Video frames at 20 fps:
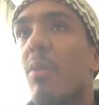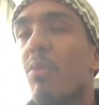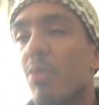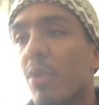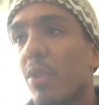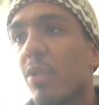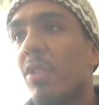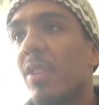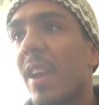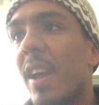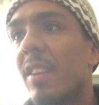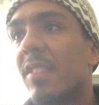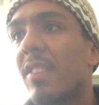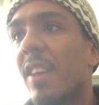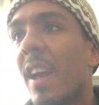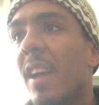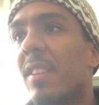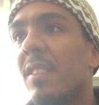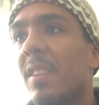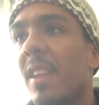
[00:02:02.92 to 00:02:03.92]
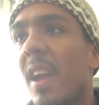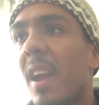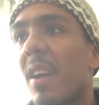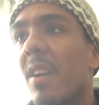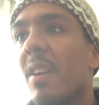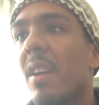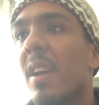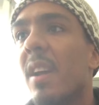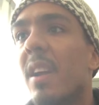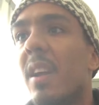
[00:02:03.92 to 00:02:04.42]
rudeness and
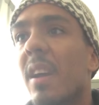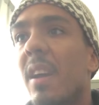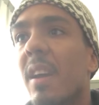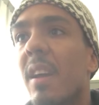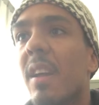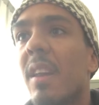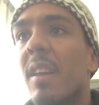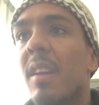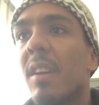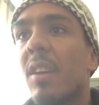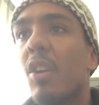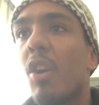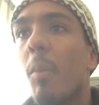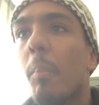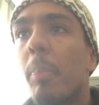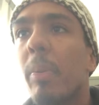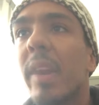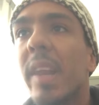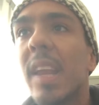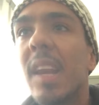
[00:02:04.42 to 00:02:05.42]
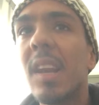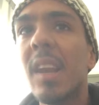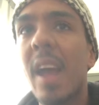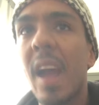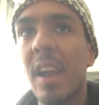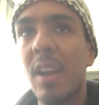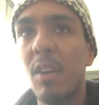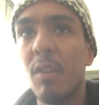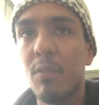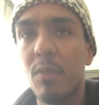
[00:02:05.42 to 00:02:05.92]
their uh, complete
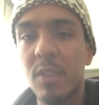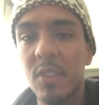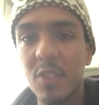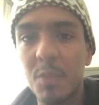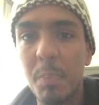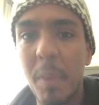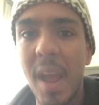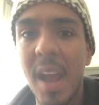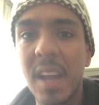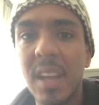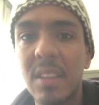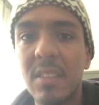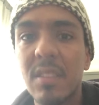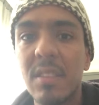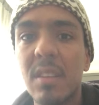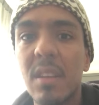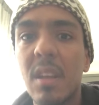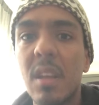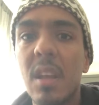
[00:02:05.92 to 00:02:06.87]
lack of respect,